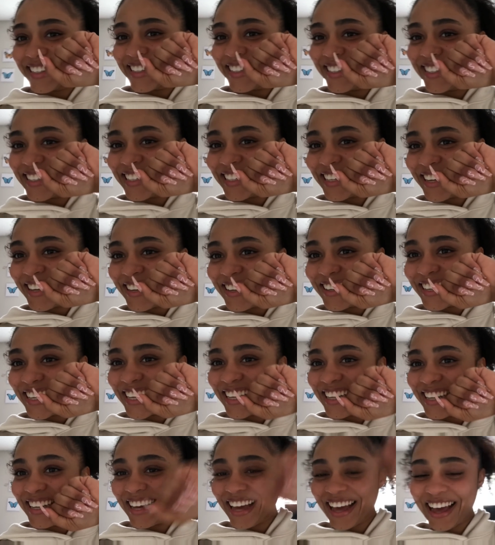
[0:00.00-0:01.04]
so
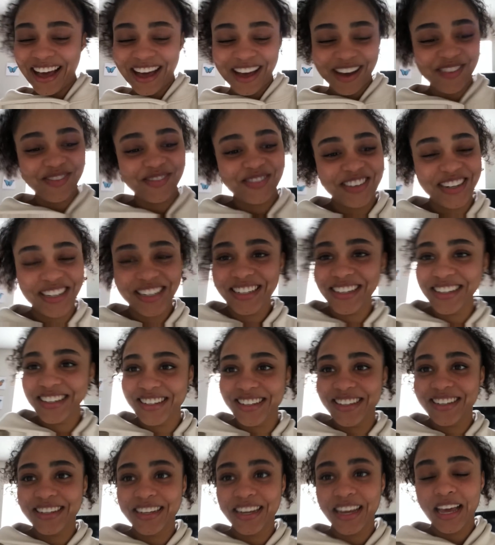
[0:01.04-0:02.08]
yeah i'm
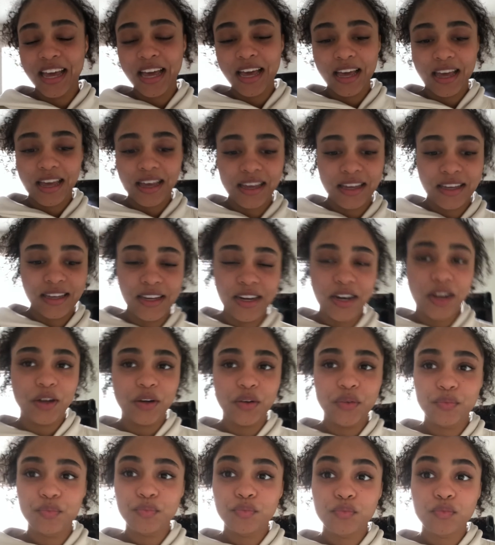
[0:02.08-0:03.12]
pretty you
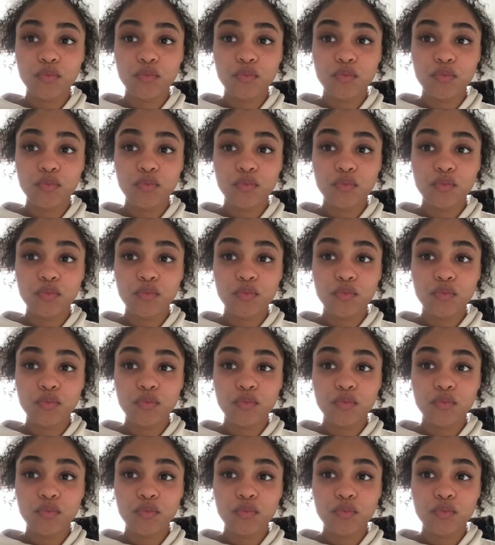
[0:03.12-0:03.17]
know